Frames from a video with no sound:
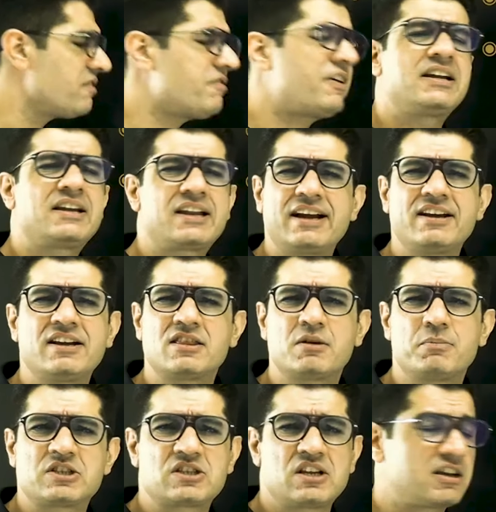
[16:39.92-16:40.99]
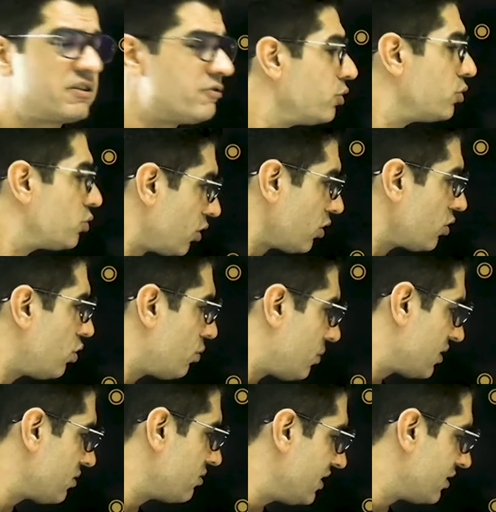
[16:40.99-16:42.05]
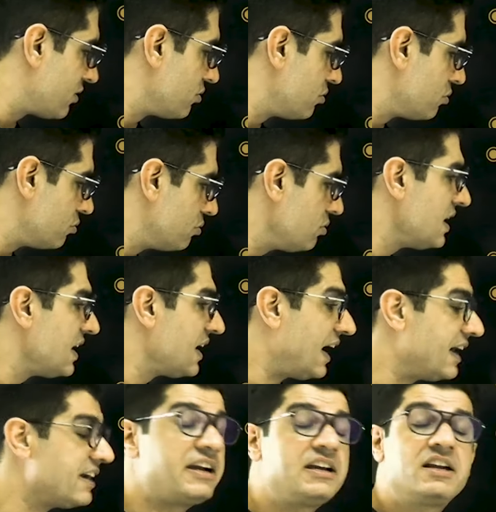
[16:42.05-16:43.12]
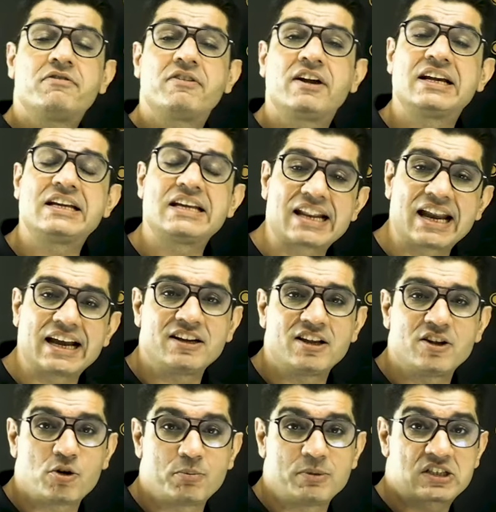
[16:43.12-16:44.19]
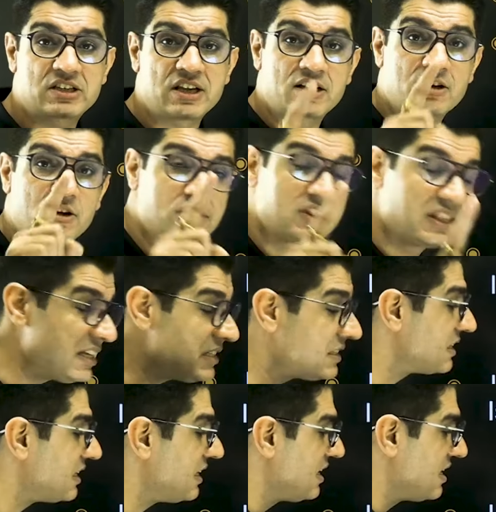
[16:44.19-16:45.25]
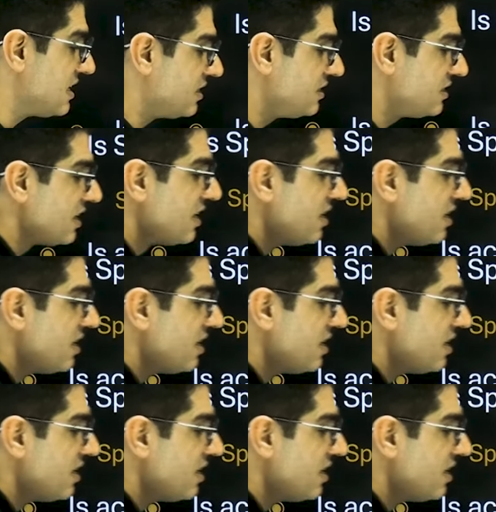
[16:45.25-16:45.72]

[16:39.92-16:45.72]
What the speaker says: a trend in the mistake. If you do not know what you need to do, identify a trend in your mistake. Now, this is